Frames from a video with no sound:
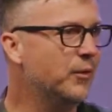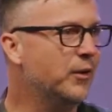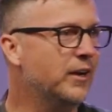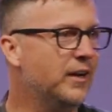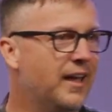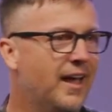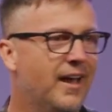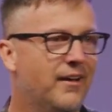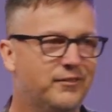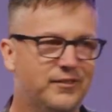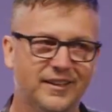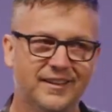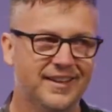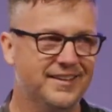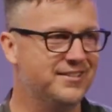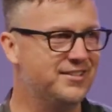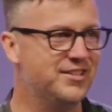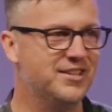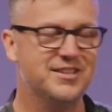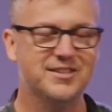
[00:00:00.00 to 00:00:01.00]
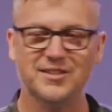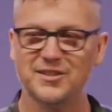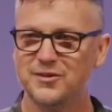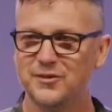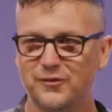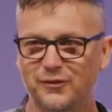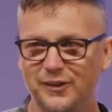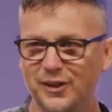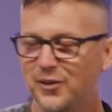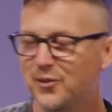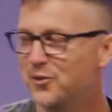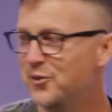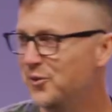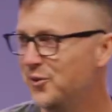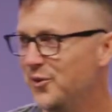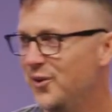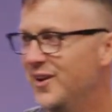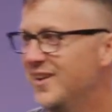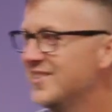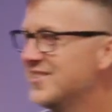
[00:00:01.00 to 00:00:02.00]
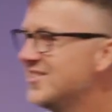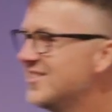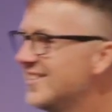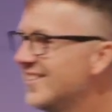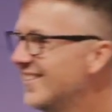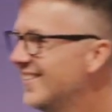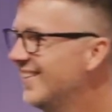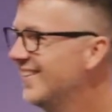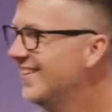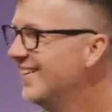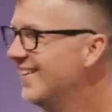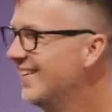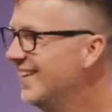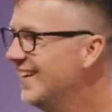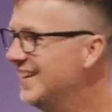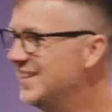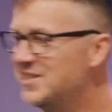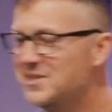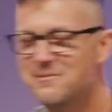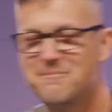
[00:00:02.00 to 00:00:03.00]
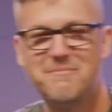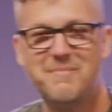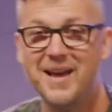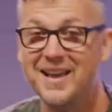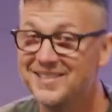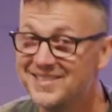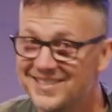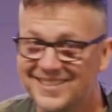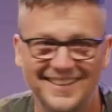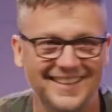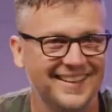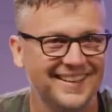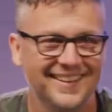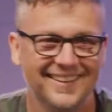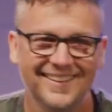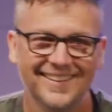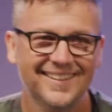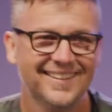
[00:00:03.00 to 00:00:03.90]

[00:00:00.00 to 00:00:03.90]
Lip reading: going to have to let Jesus flow through us. It's messy.